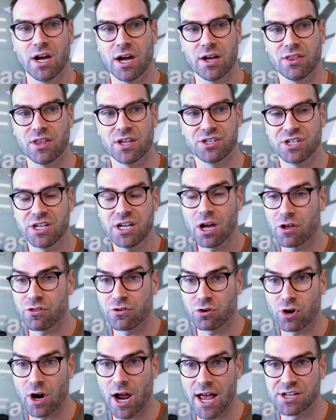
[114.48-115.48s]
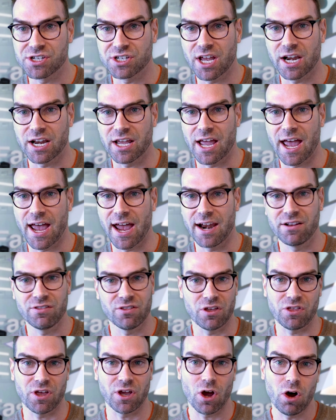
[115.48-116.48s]
And they see other grads getting ahead and
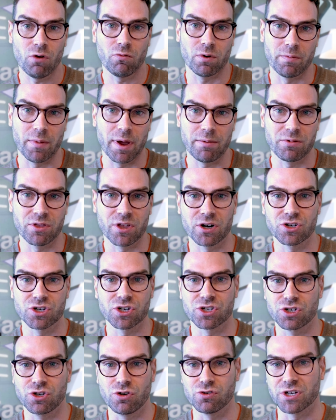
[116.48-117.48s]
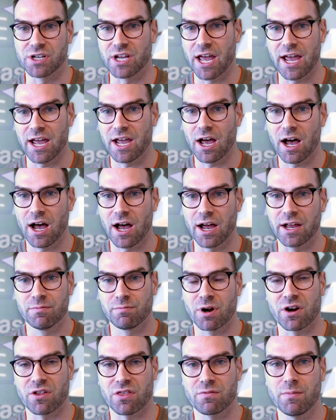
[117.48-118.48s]
they think, oh, well, maybe they're just using AI
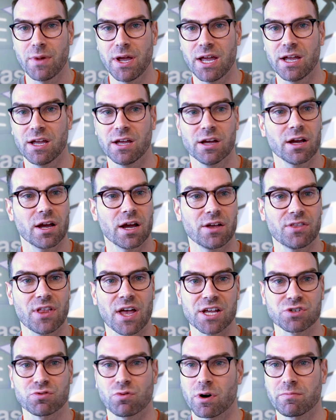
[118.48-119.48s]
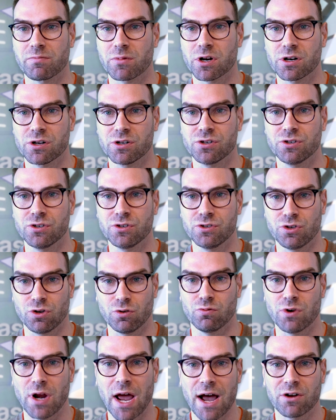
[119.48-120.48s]
better than me. And that's what I'm going to
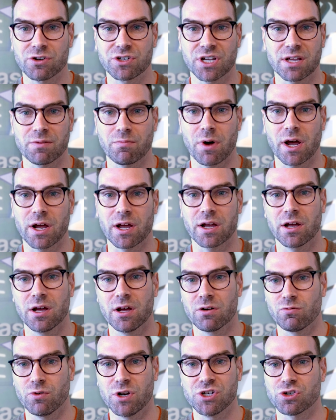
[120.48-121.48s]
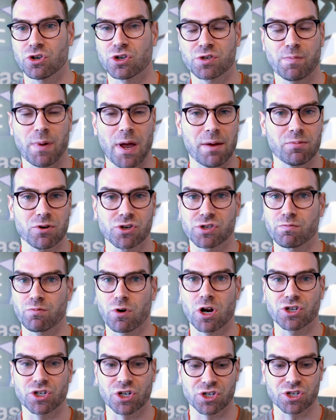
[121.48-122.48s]
do now to get my research papers and
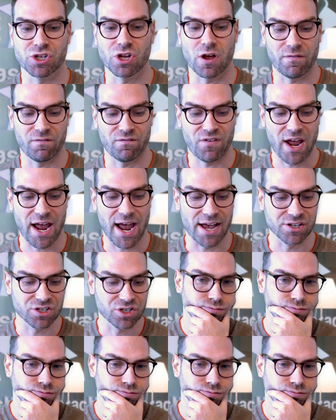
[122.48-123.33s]
projects done fast.